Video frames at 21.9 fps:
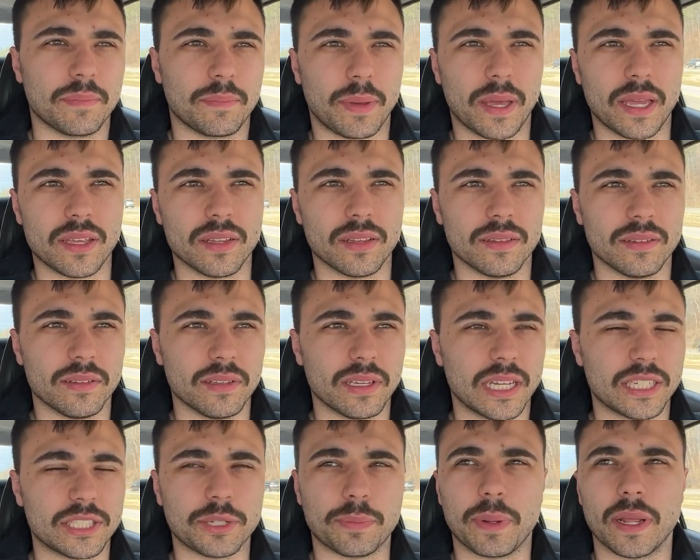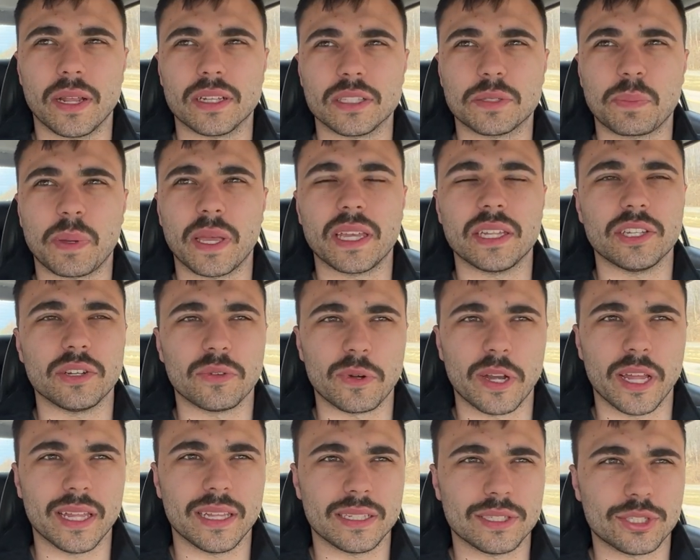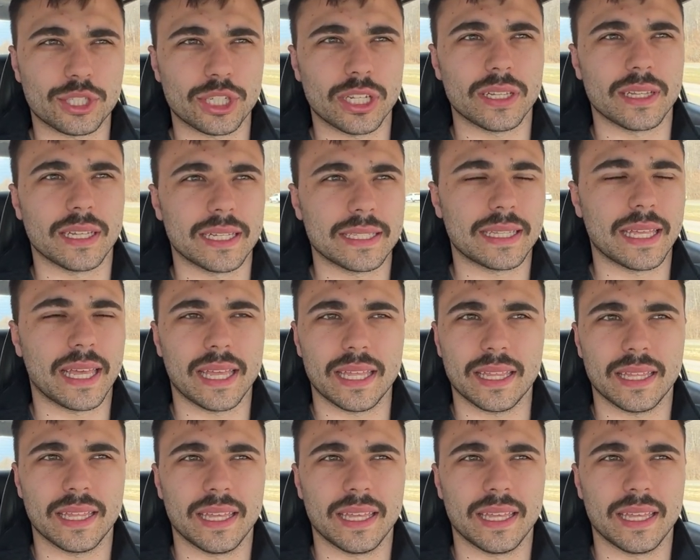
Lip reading: You got your parents paying your rent and shit like that.